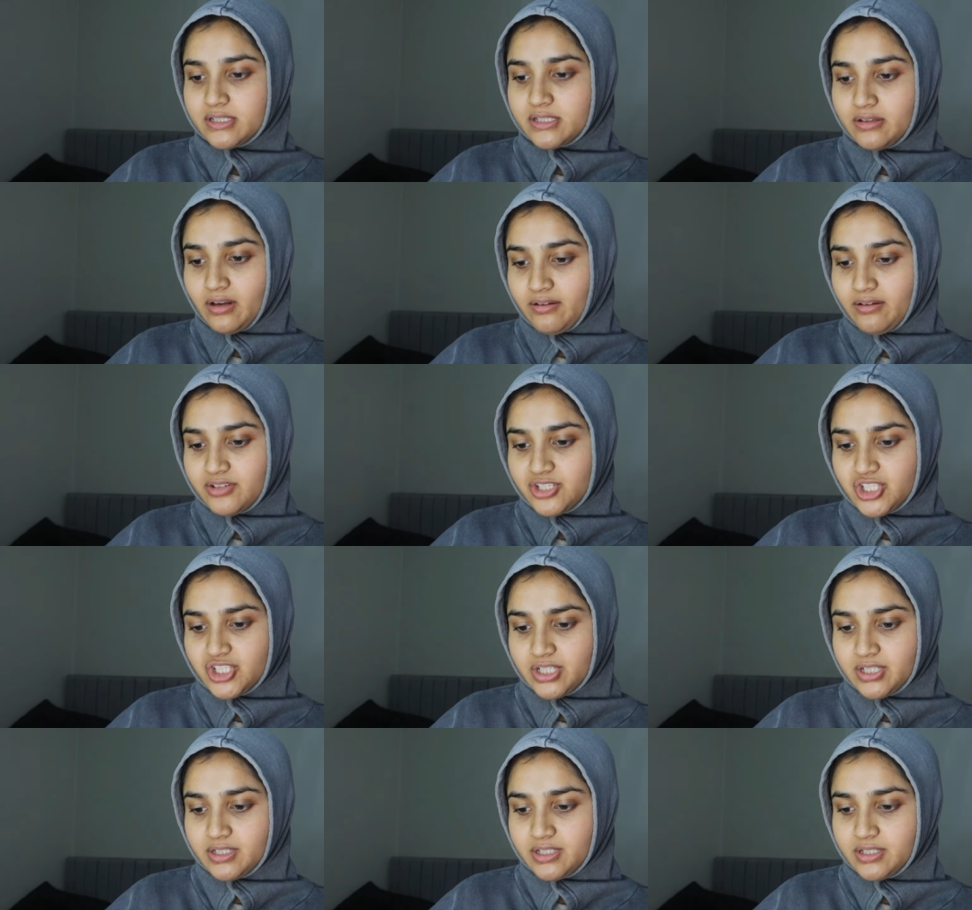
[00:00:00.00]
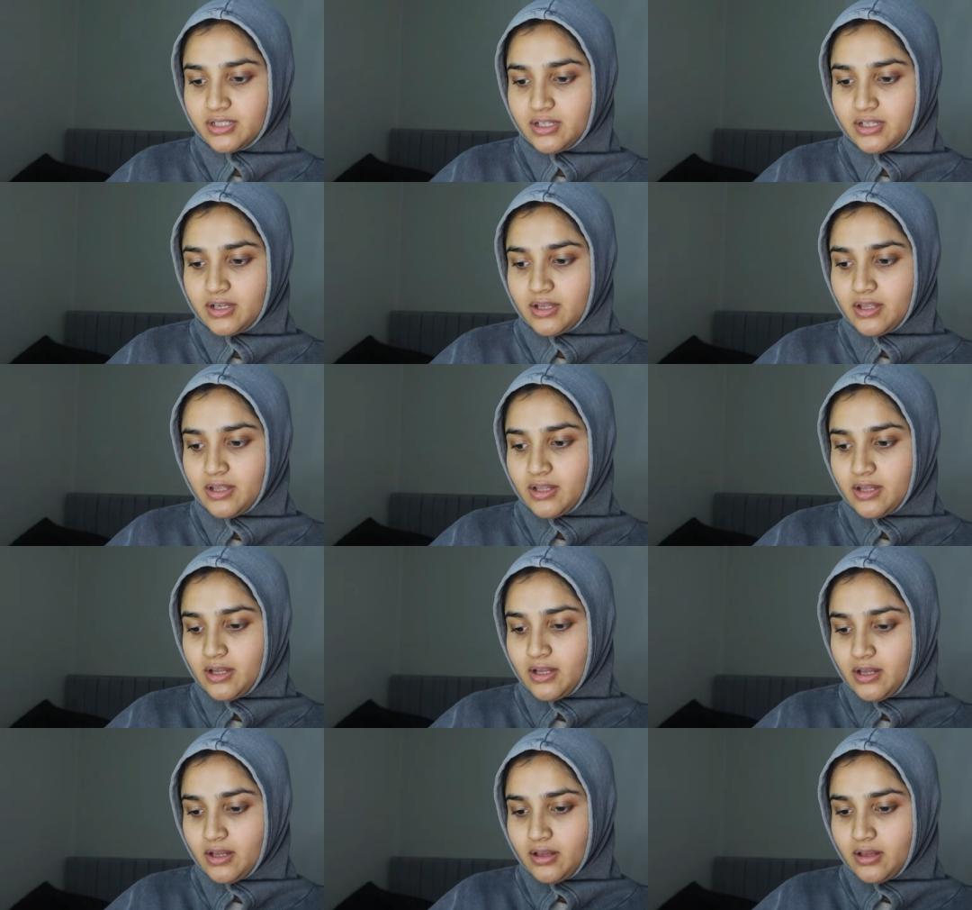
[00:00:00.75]
nourishing
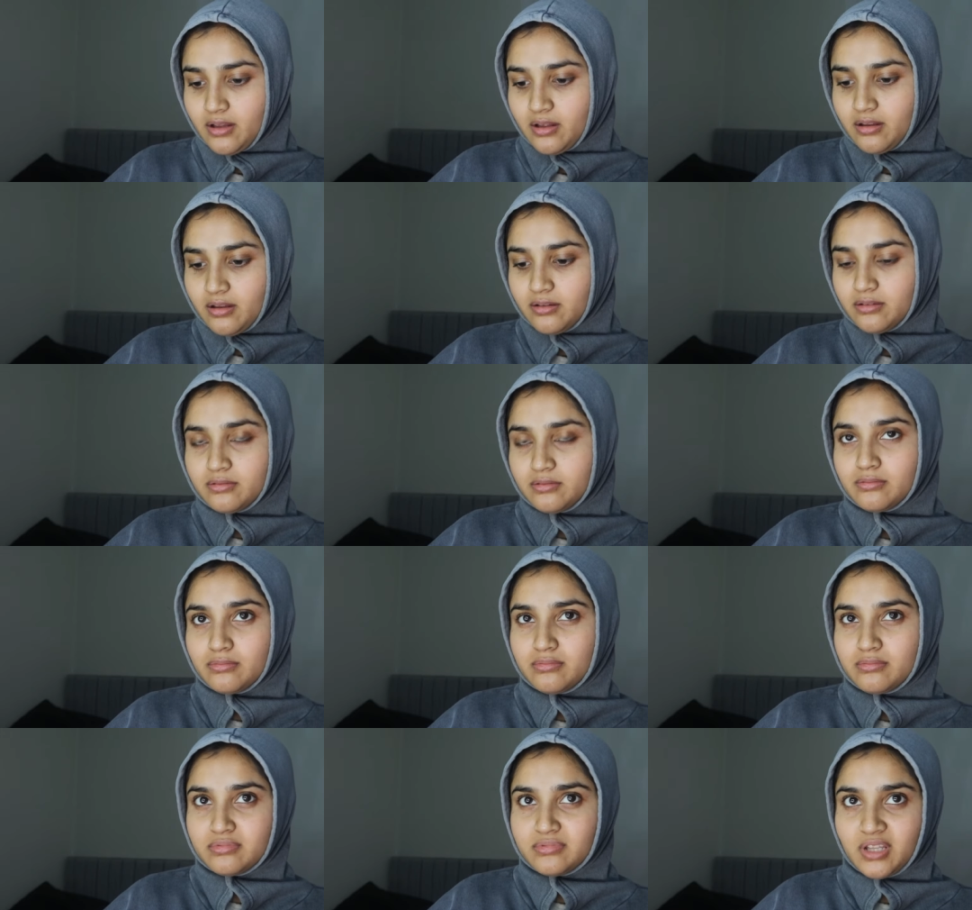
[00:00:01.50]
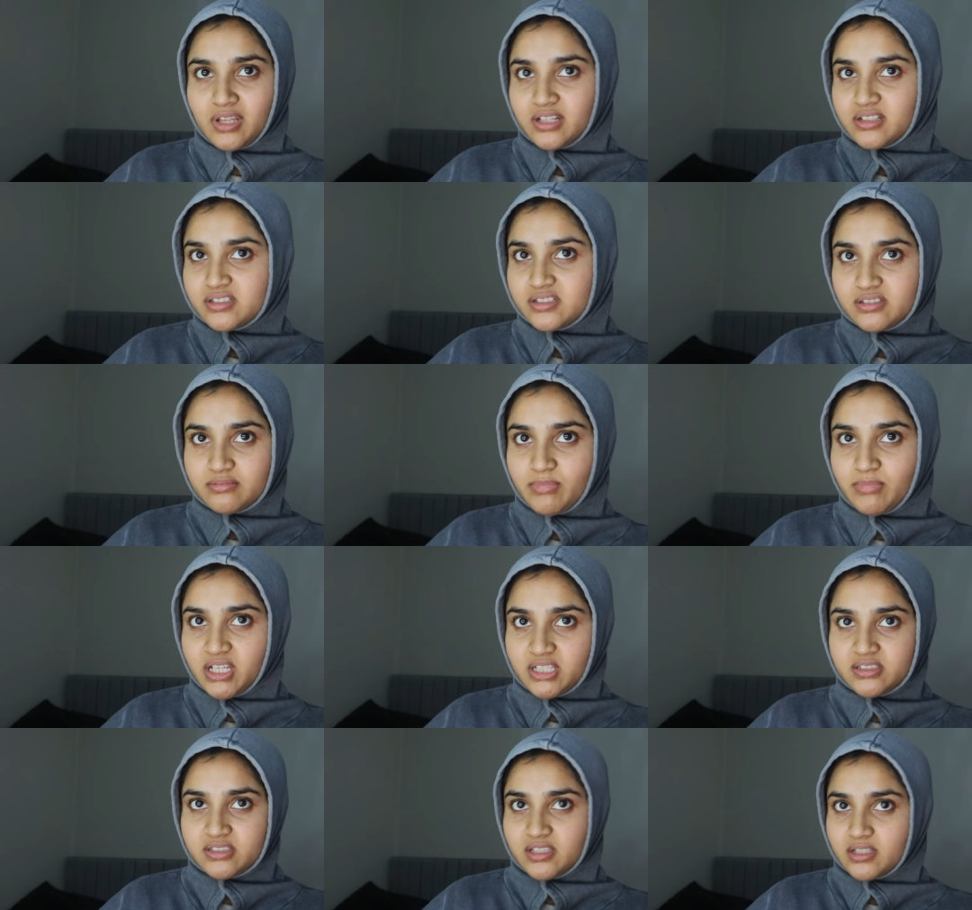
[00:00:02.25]
that doesn't
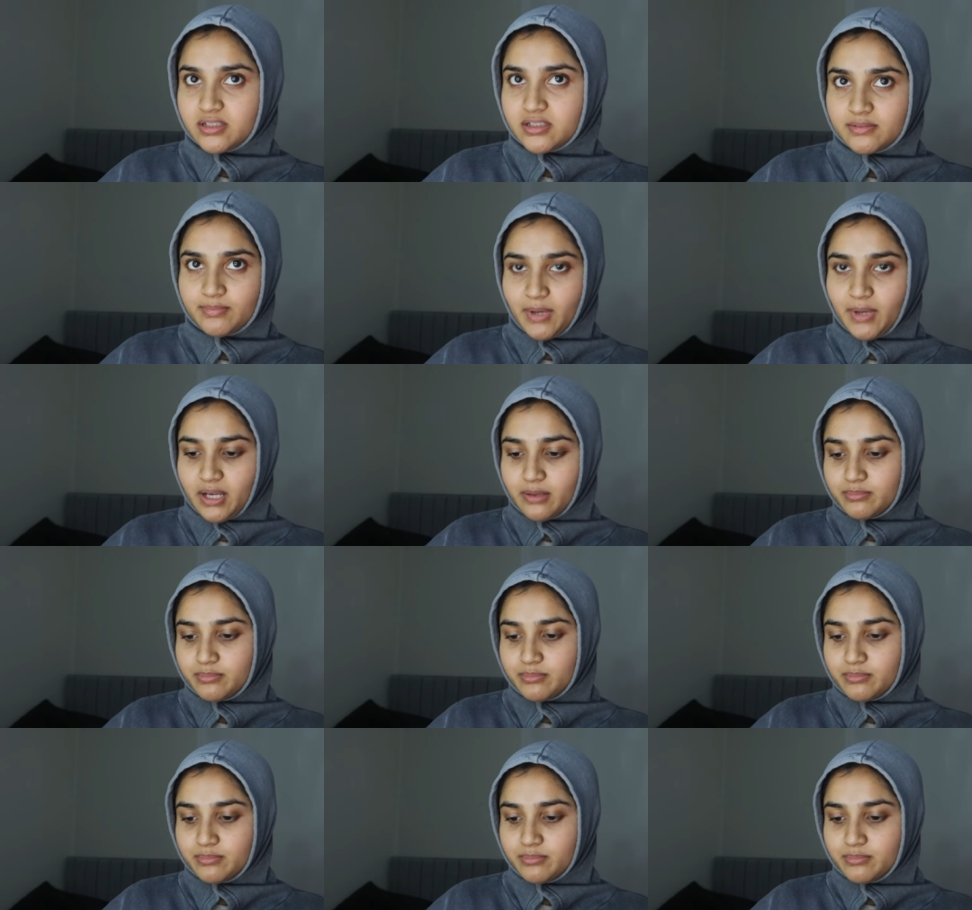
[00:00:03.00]
make sense but